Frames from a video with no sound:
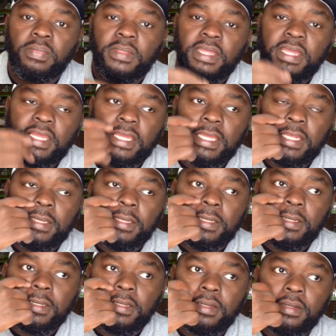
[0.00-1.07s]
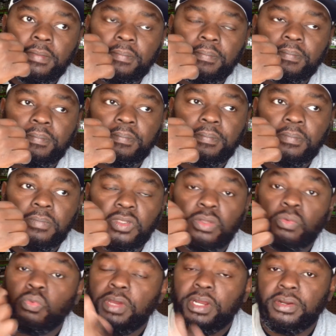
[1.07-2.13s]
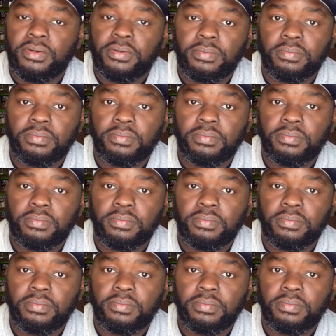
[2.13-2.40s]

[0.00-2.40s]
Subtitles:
in the winter,